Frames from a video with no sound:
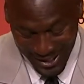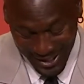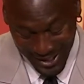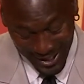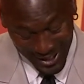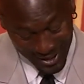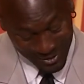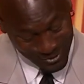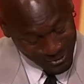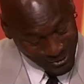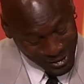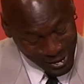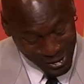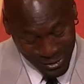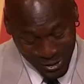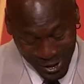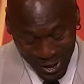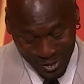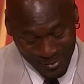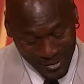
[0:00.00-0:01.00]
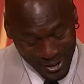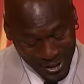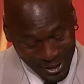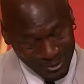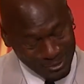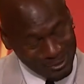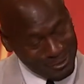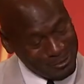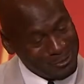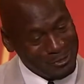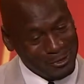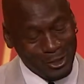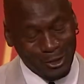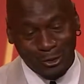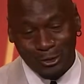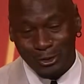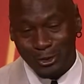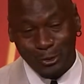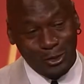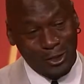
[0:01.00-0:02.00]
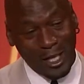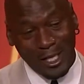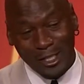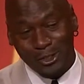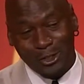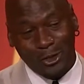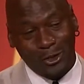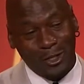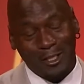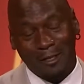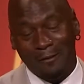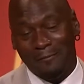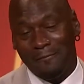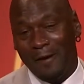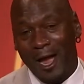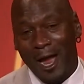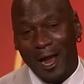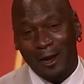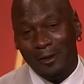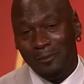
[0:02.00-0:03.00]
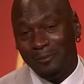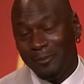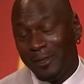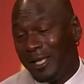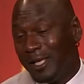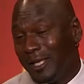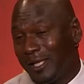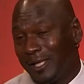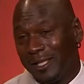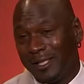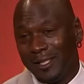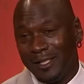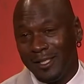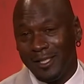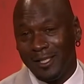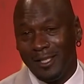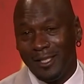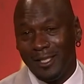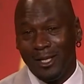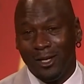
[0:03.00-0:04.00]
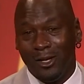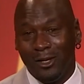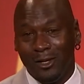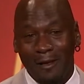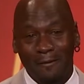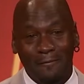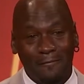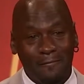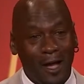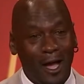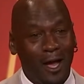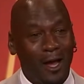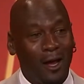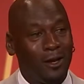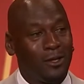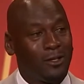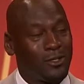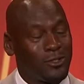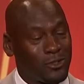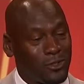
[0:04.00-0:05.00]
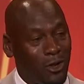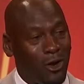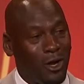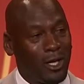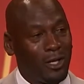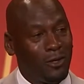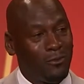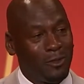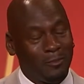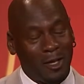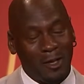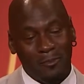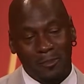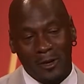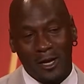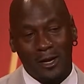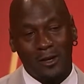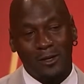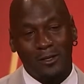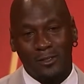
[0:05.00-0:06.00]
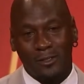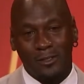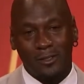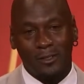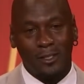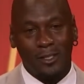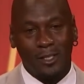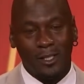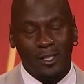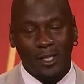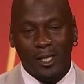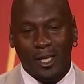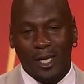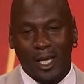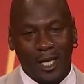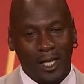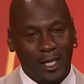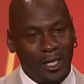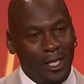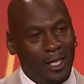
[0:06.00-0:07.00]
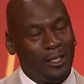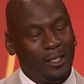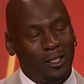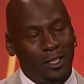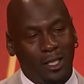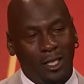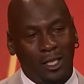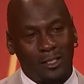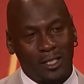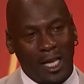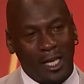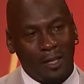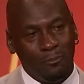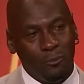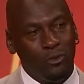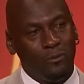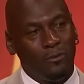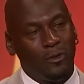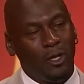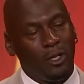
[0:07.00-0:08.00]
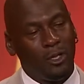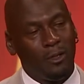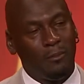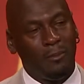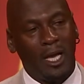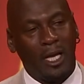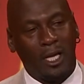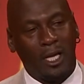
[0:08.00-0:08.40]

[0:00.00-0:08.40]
uh, when you think about, you know, so they started the fire in me. You know, that fire started with my parents. And then, you know, as I moved on in my